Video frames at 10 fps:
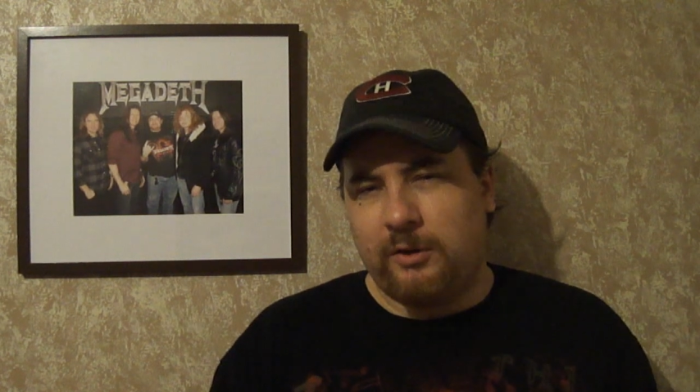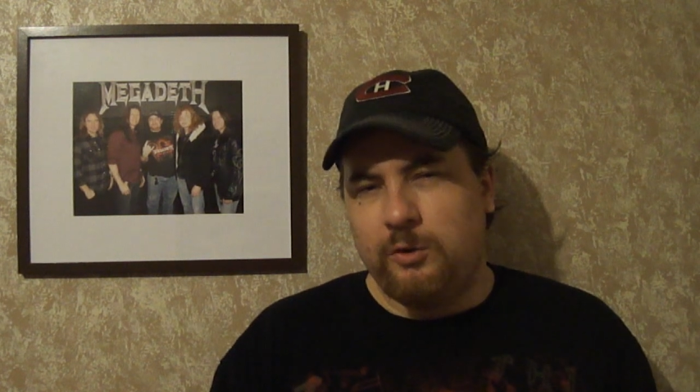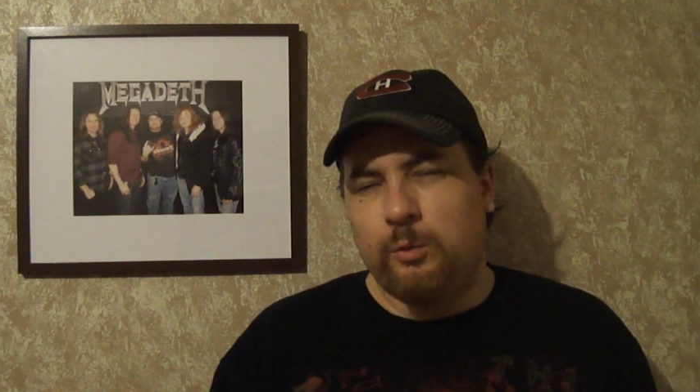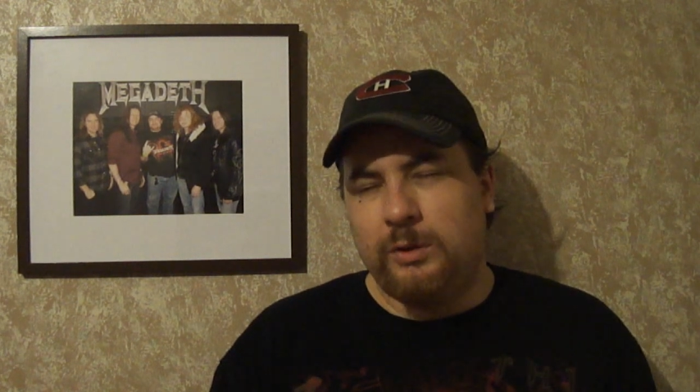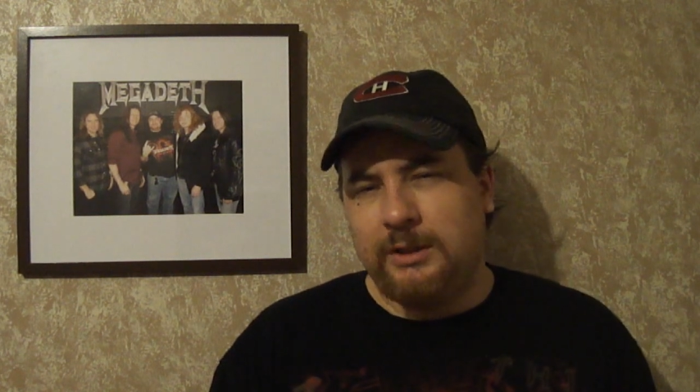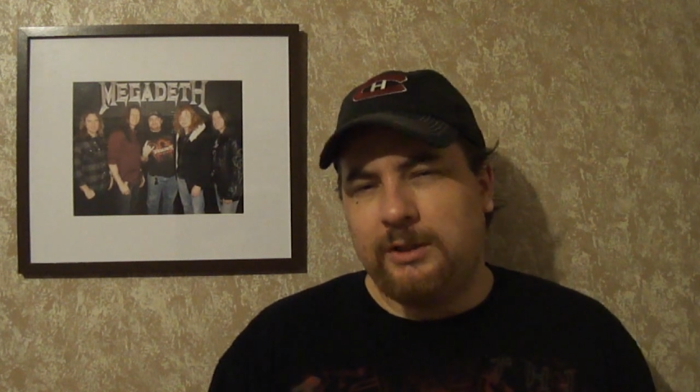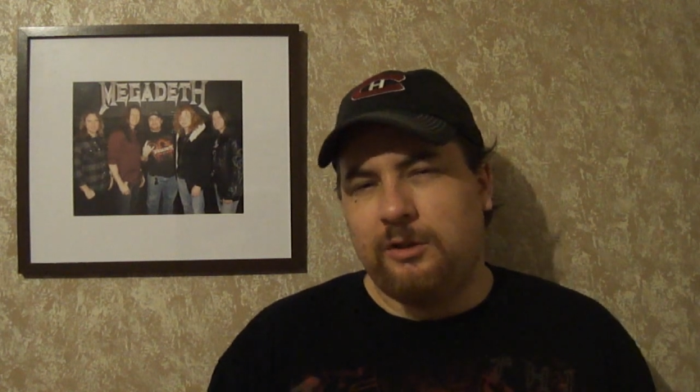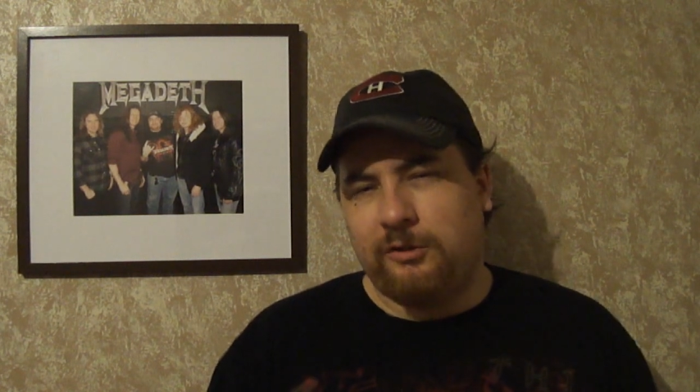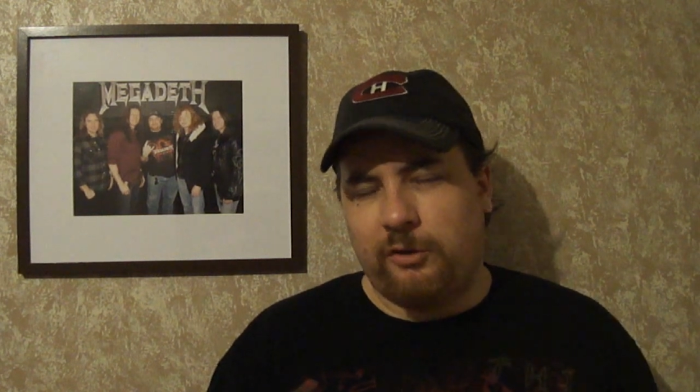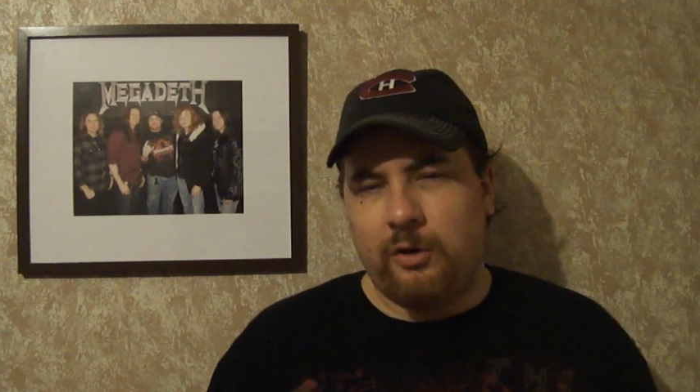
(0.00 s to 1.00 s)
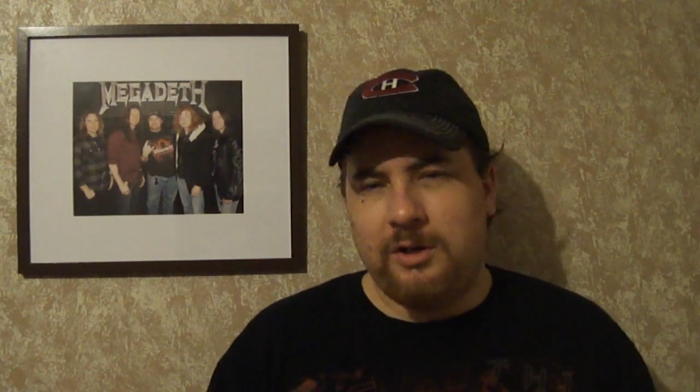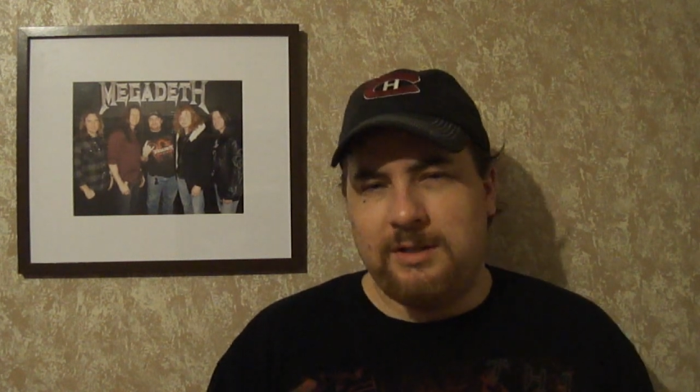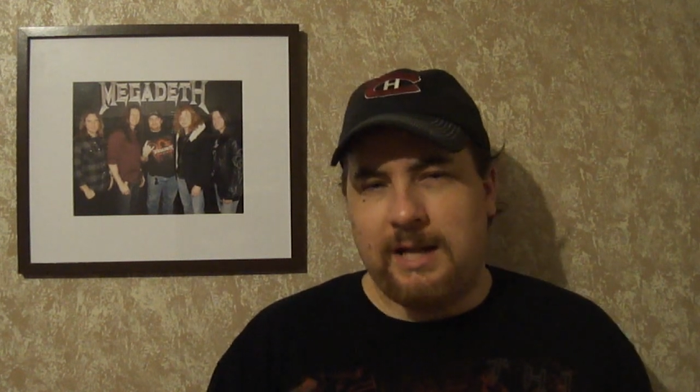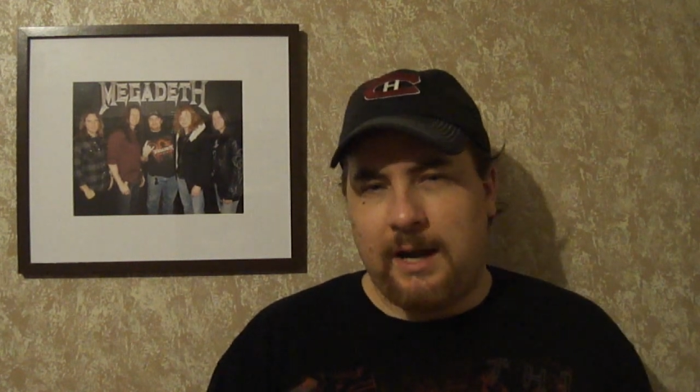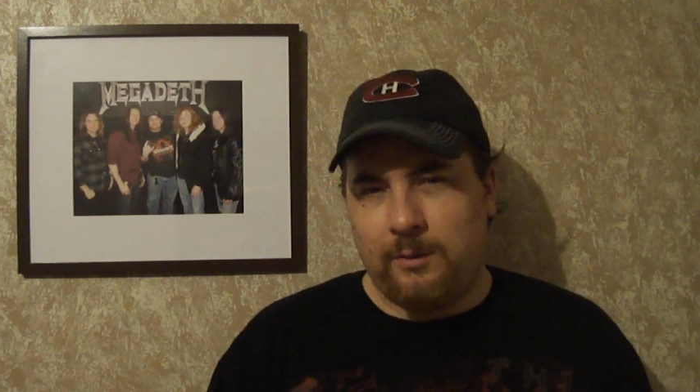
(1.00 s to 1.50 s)
are you really going to turn
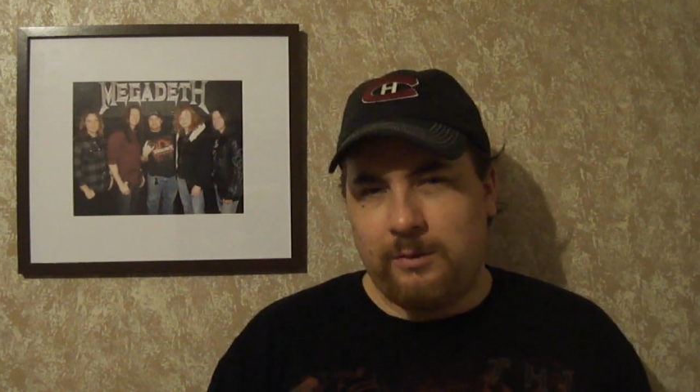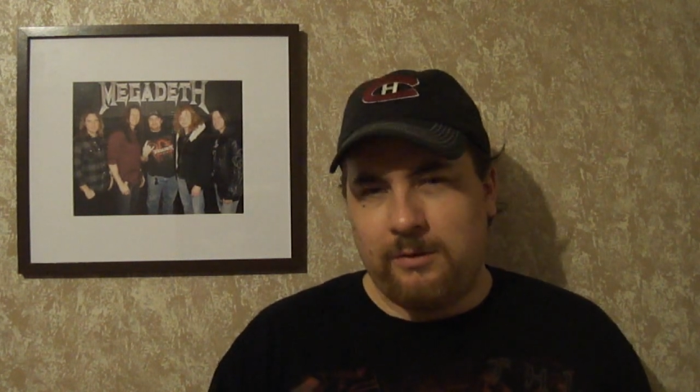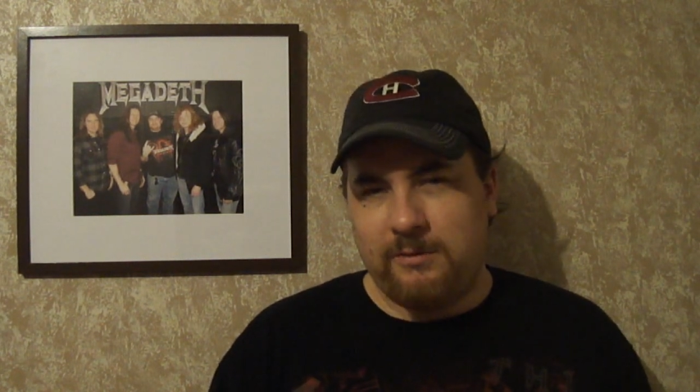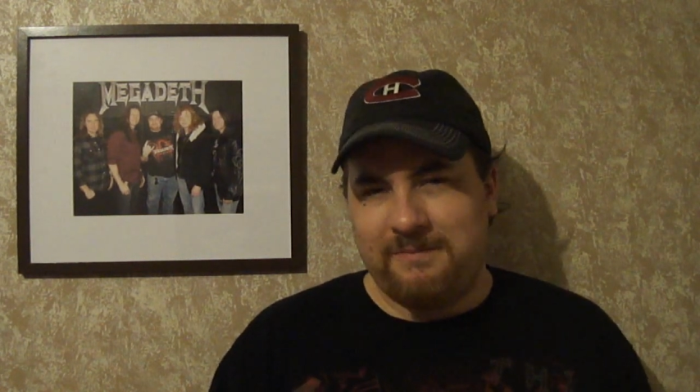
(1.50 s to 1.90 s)
it down?